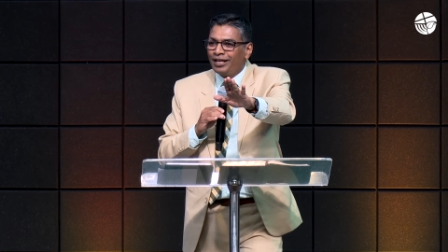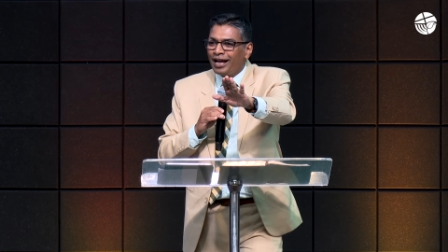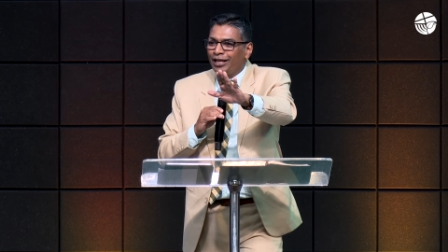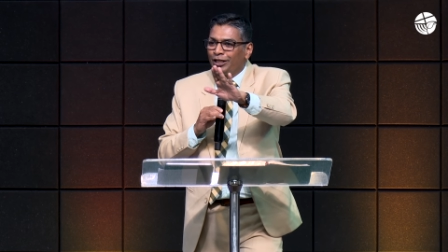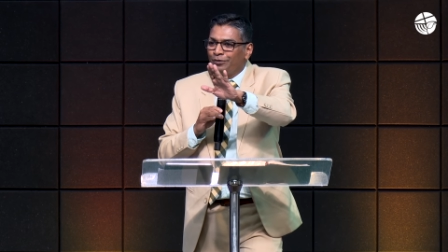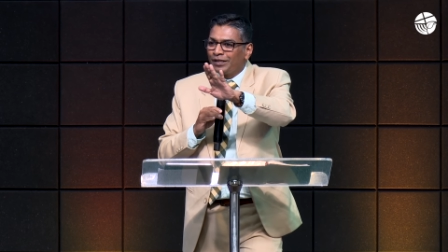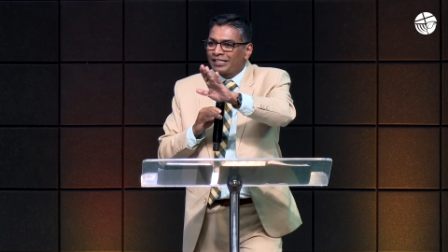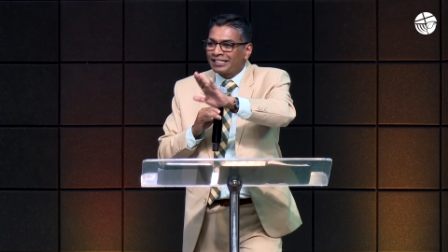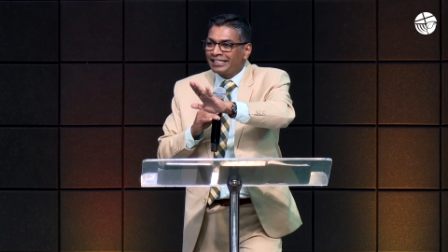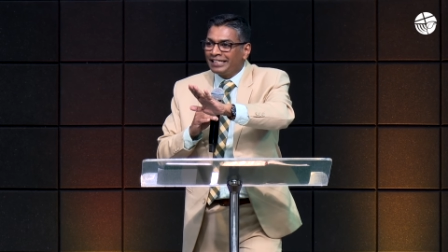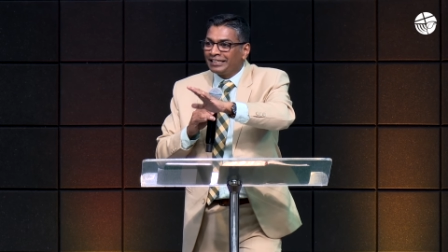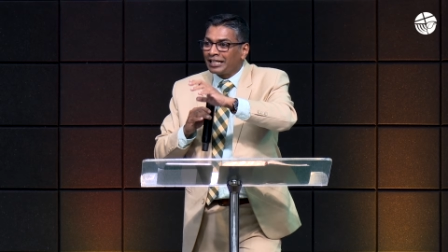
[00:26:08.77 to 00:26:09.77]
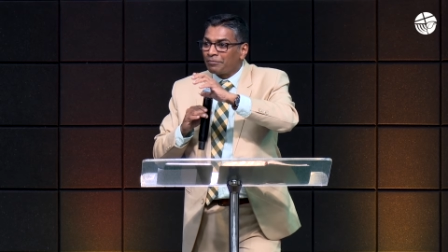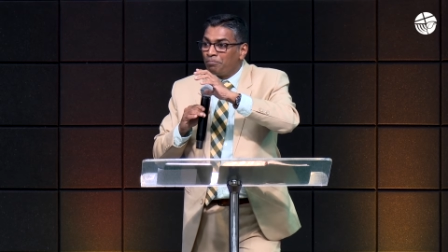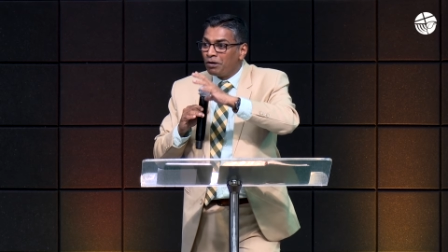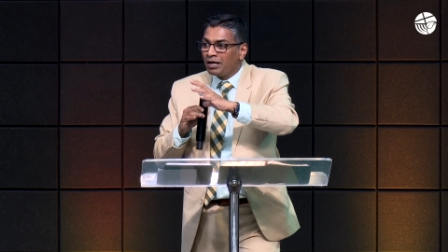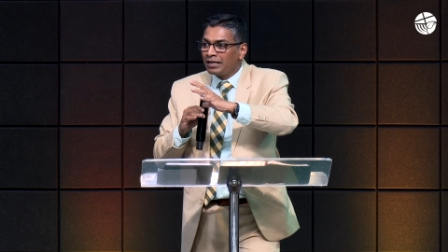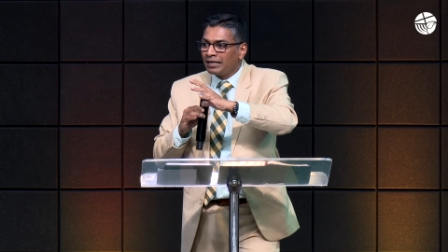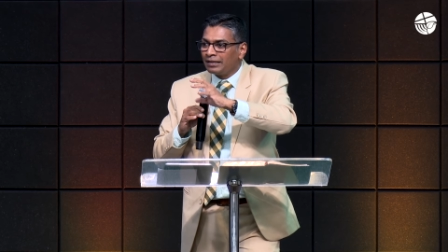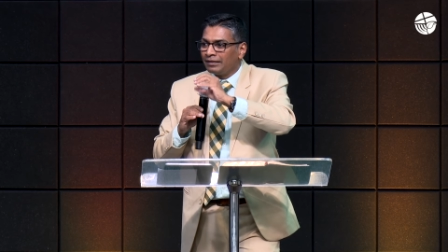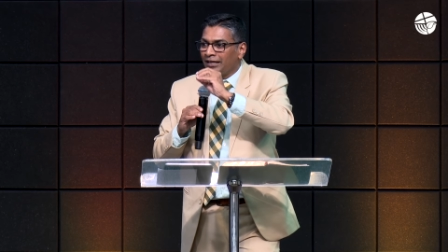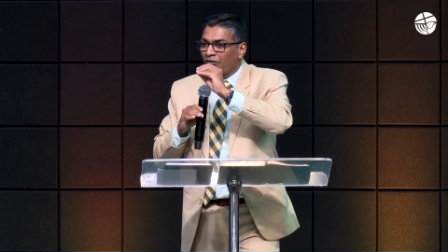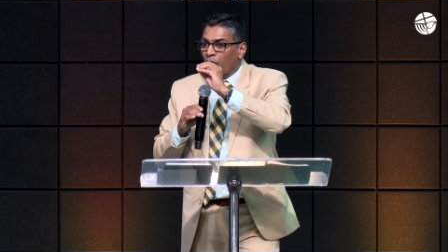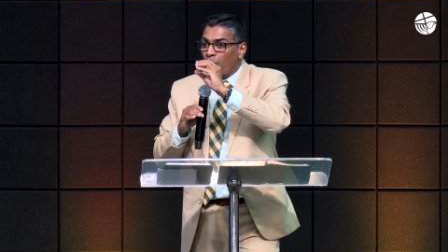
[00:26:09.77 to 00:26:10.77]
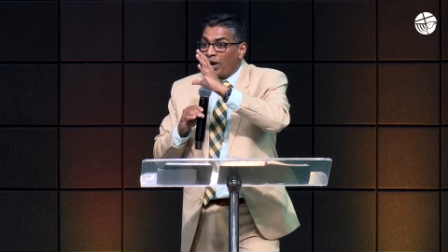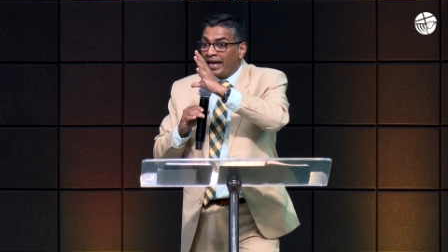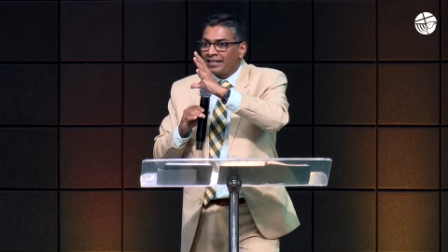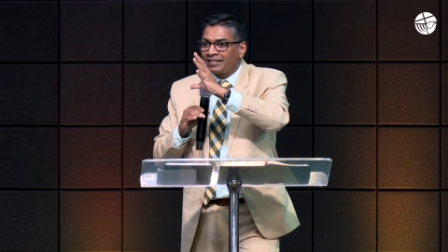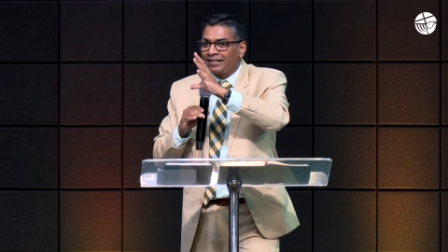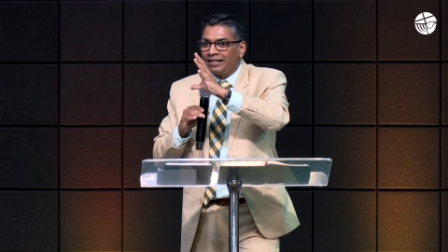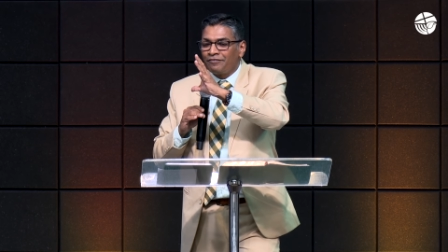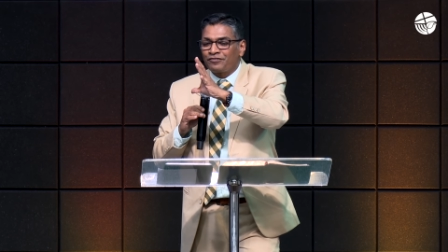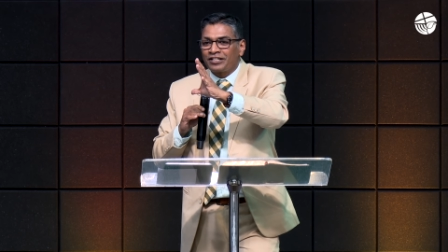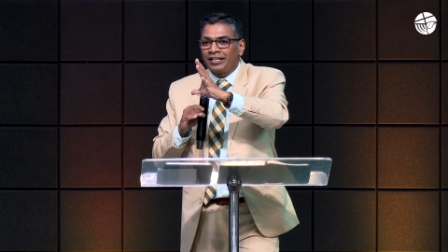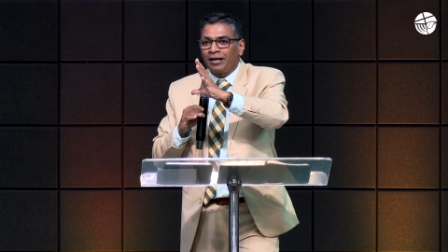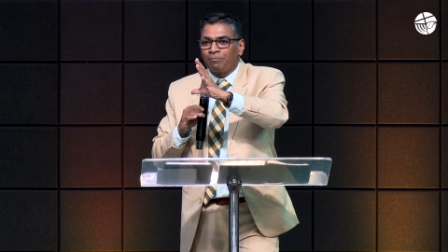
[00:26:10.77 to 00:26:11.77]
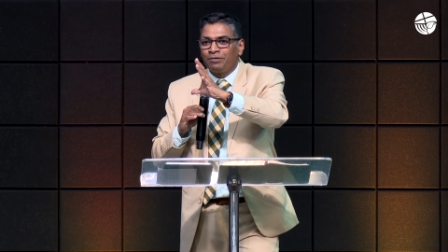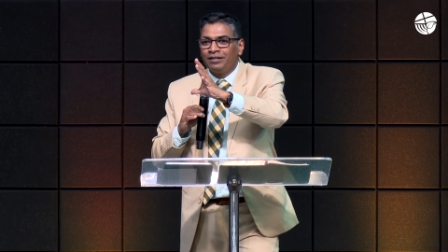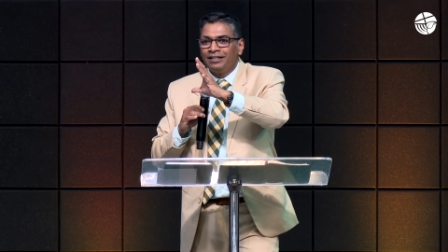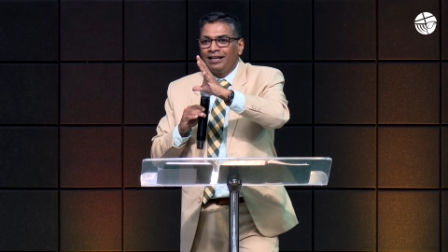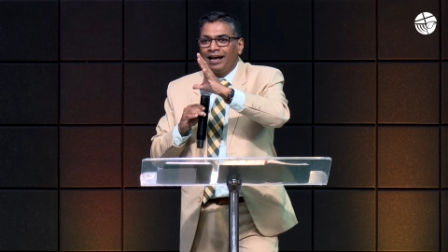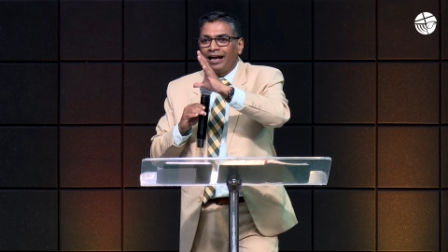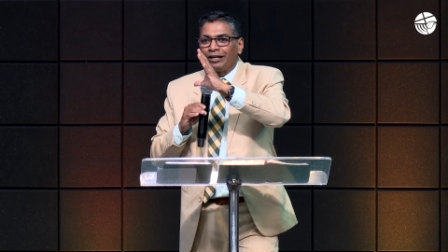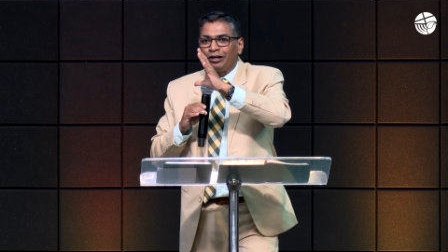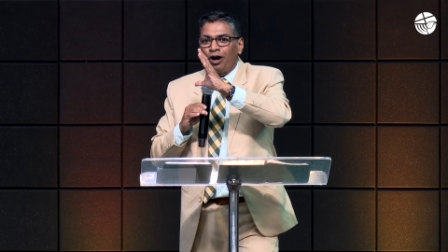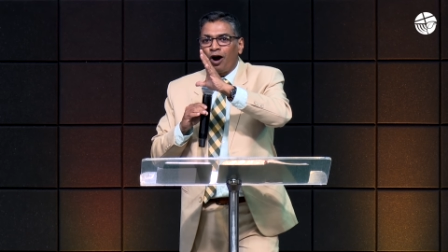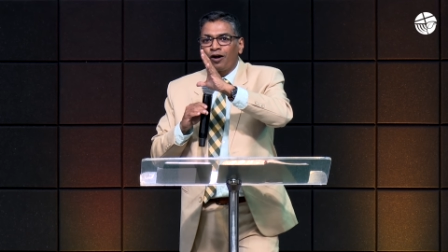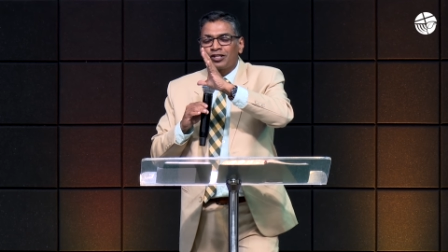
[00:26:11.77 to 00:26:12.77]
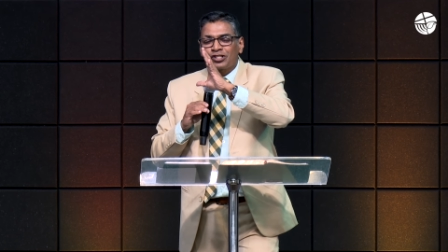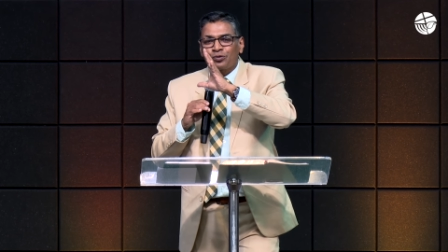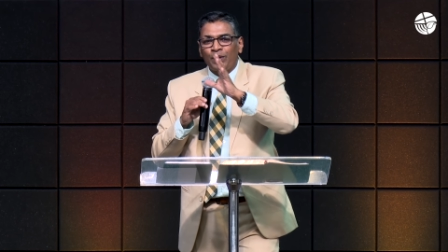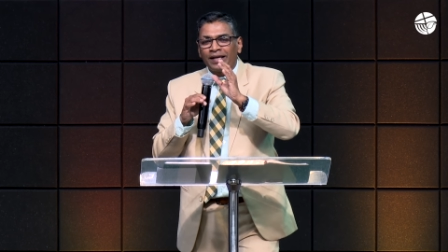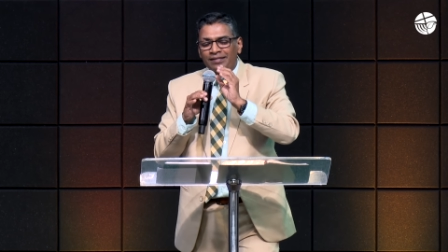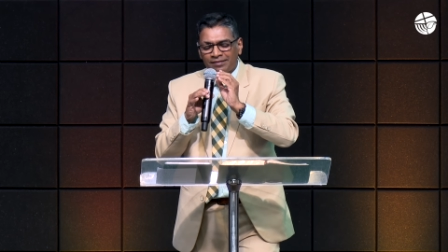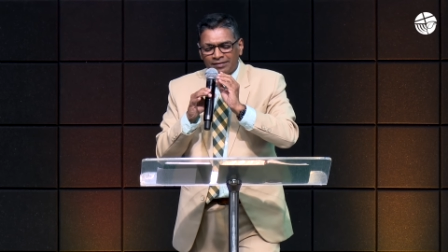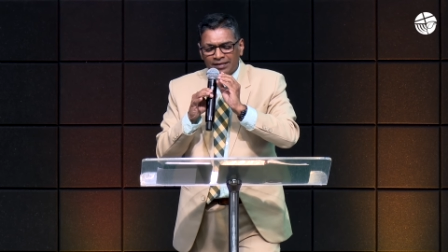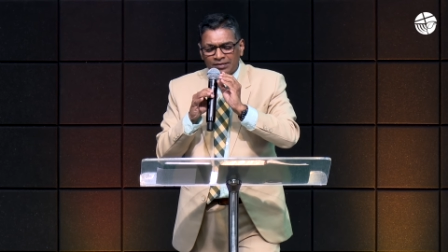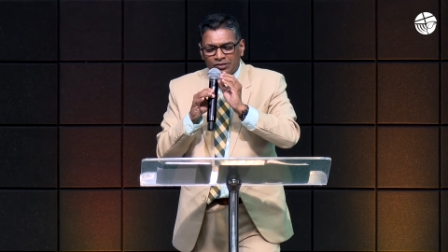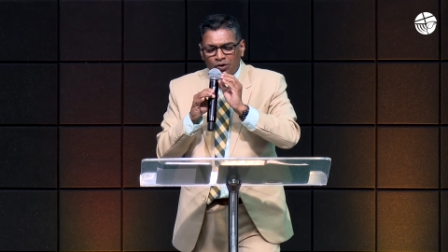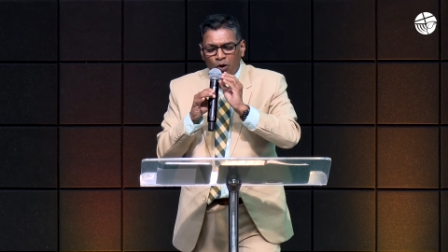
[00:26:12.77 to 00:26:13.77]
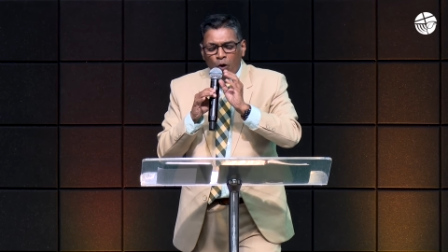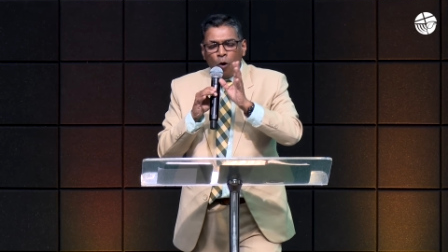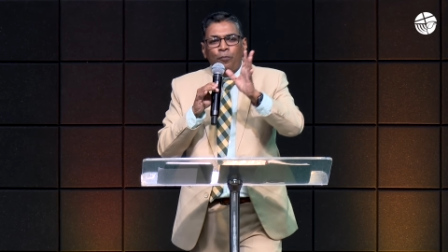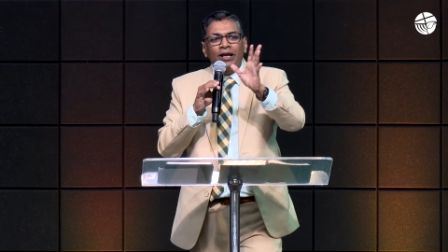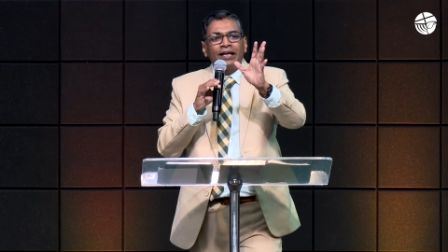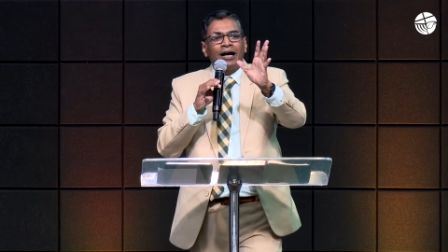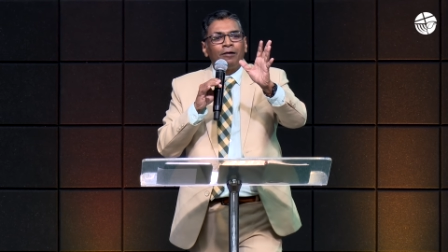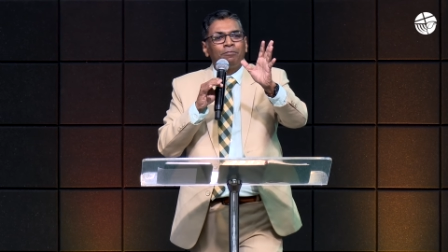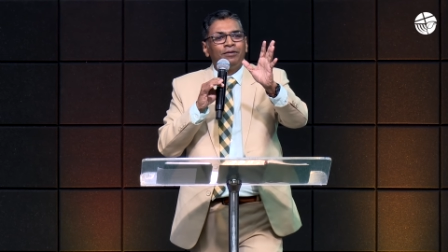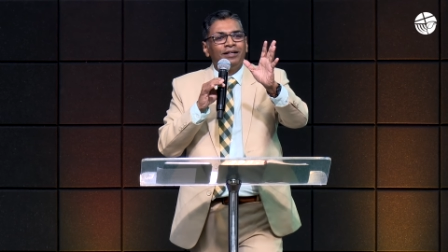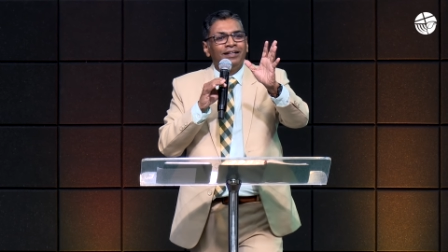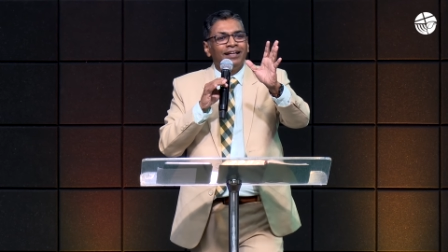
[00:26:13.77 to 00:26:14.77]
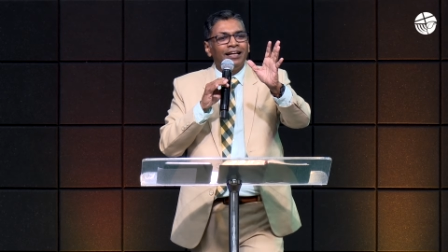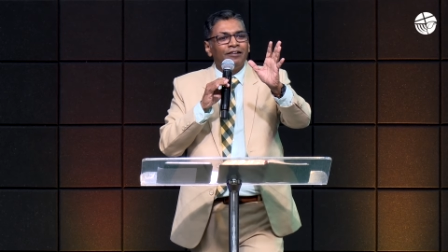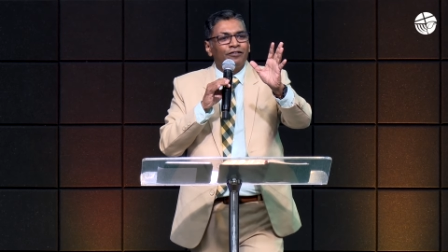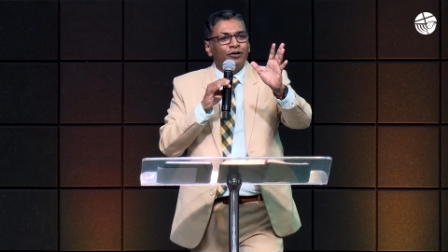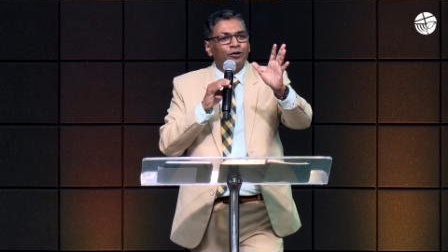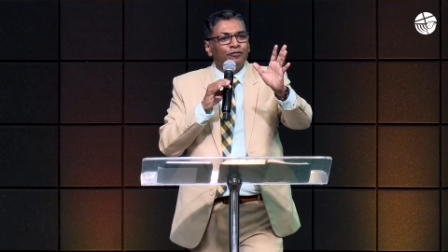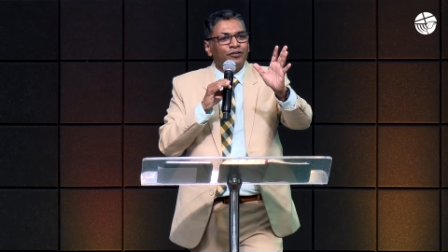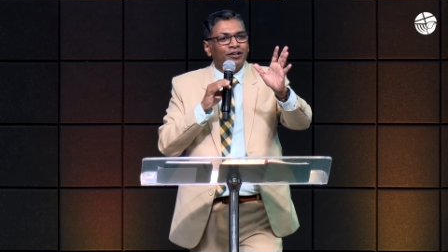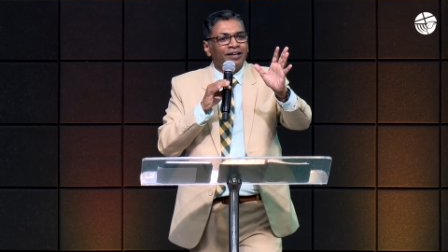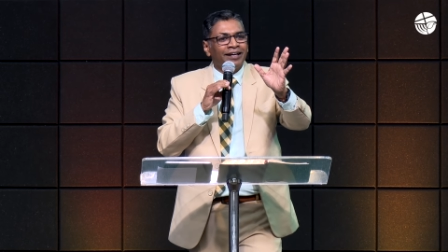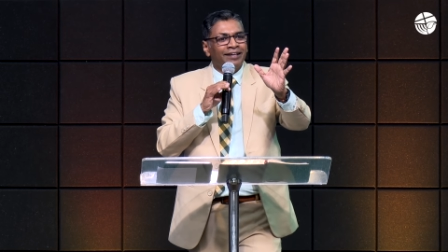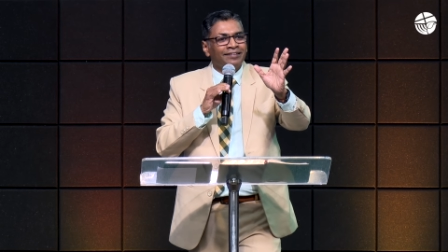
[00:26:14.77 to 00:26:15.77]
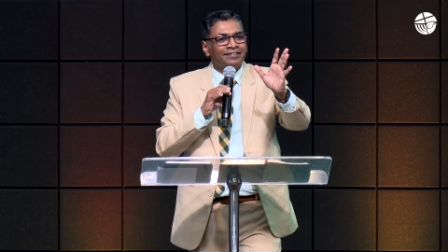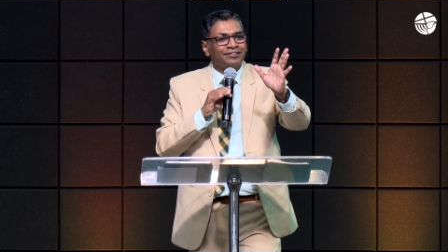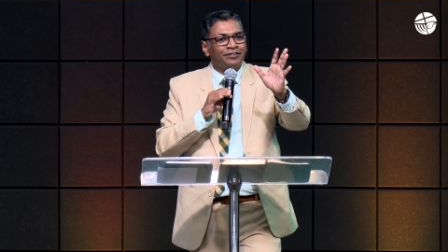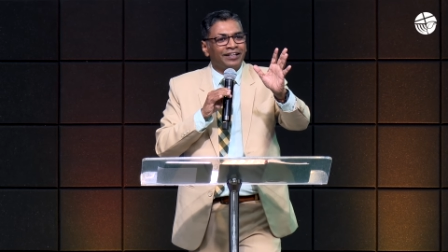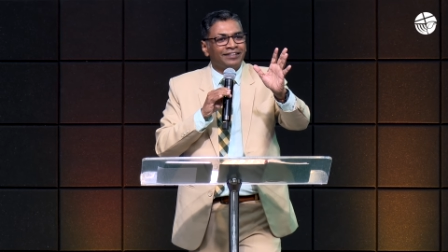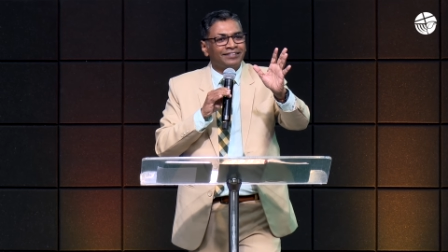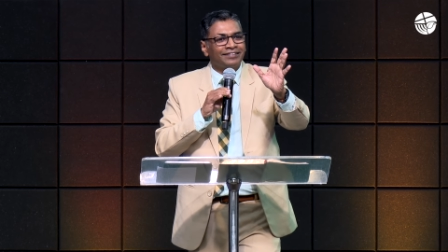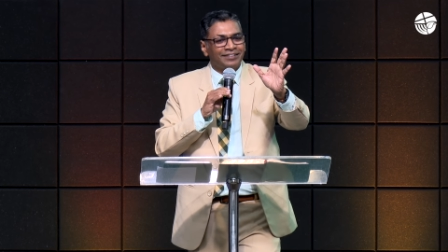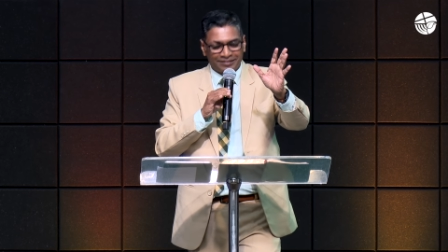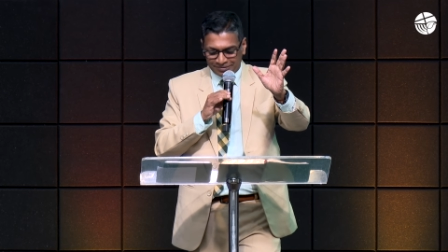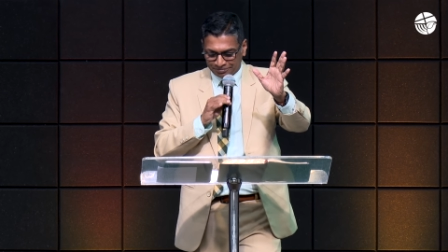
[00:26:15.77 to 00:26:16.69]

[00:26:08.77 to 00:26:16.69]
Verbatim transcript: and you will see that burden, that weight lifted up, and God's ways just opening up in front of your eyes, friends.